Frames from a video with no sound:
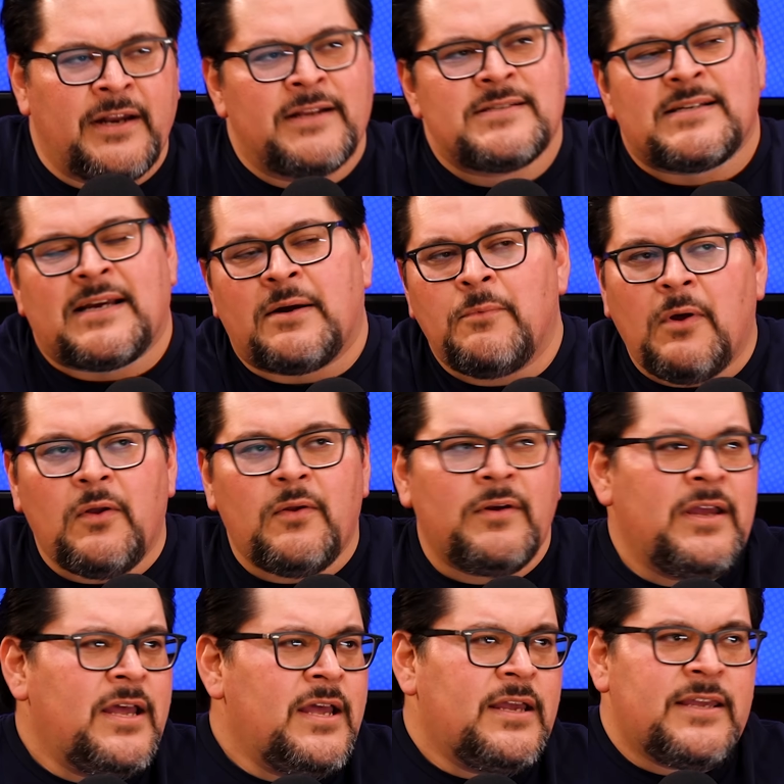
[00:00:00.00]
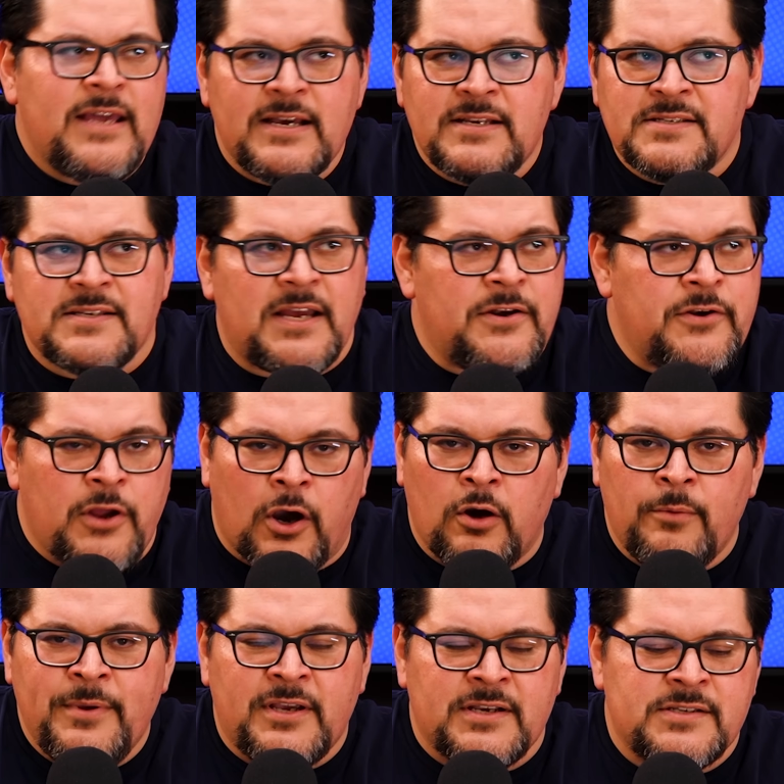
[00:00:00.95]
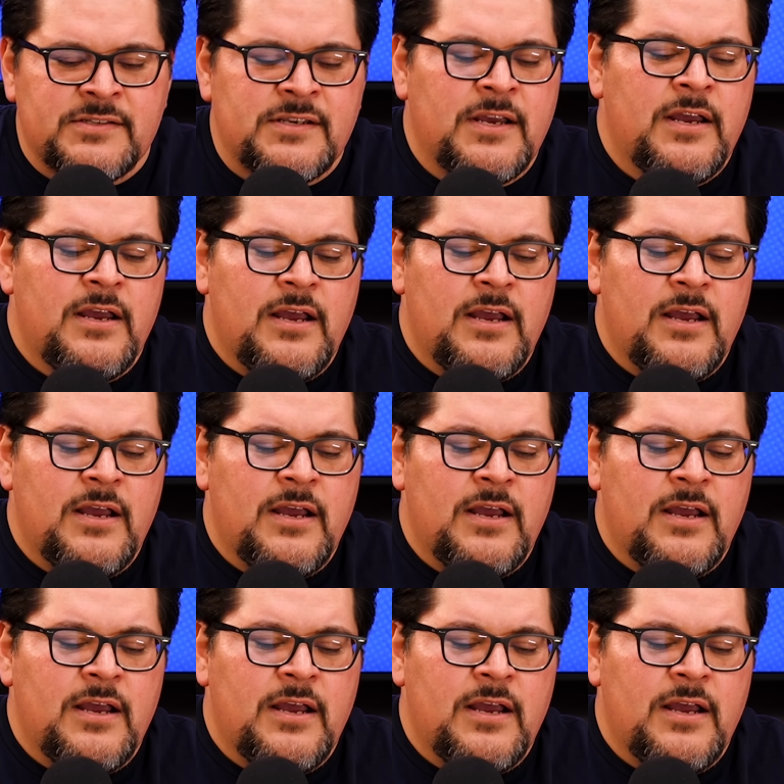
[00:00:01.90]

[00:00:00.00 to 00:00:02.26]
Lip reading: And it's like, well, yes and no, because